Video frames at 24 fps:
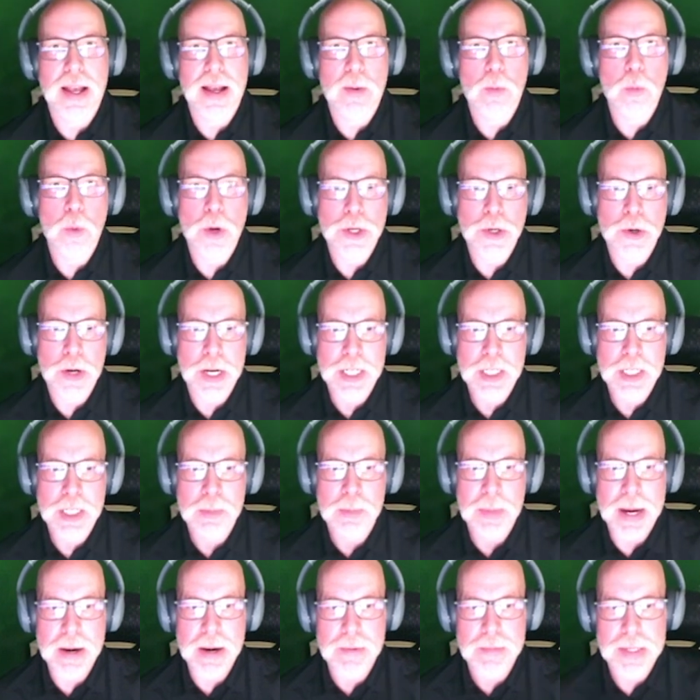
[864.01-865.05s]
when you're
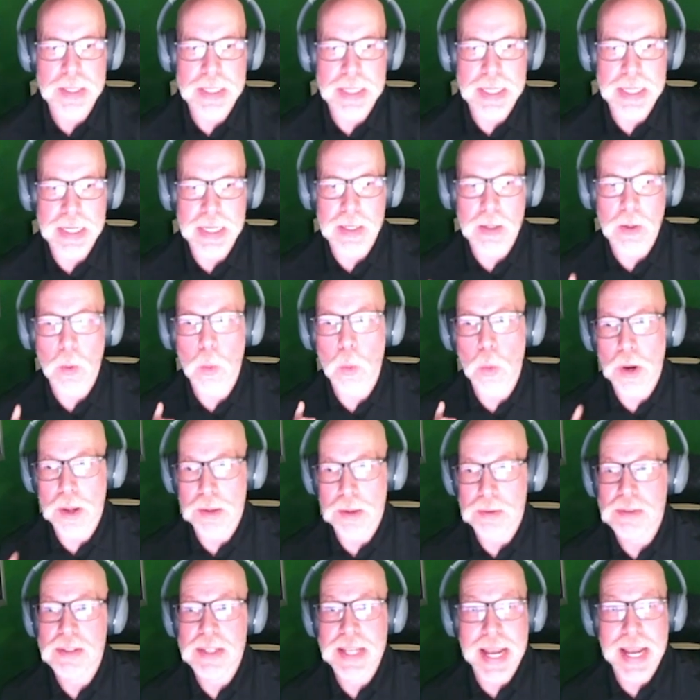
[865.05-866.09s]
experimenting
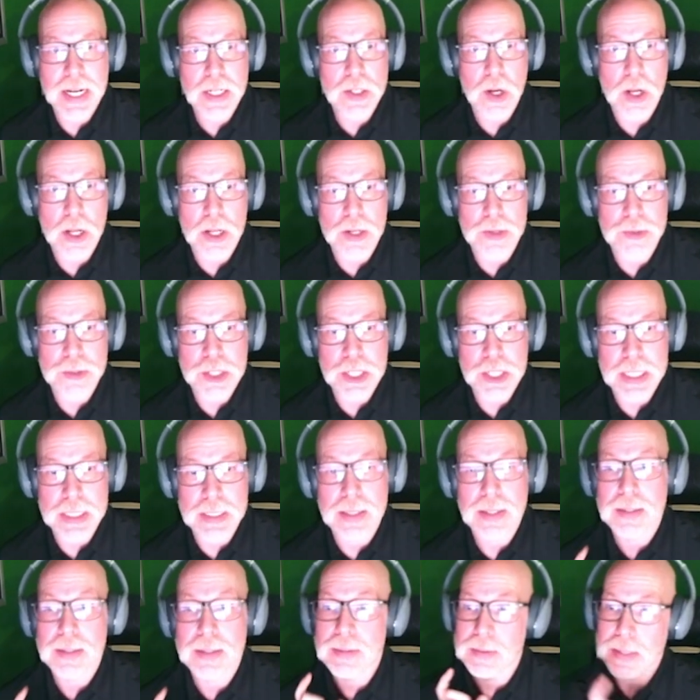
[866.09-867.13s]
with technology
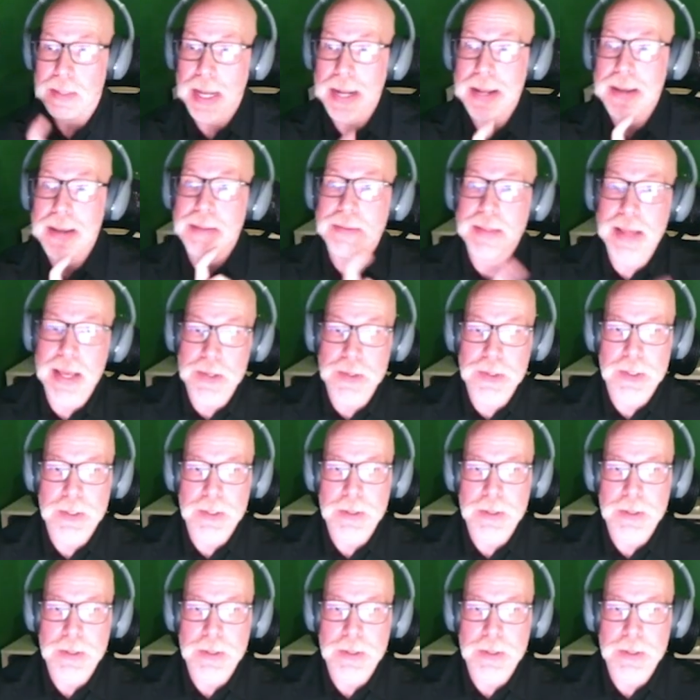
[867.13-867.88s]
like this.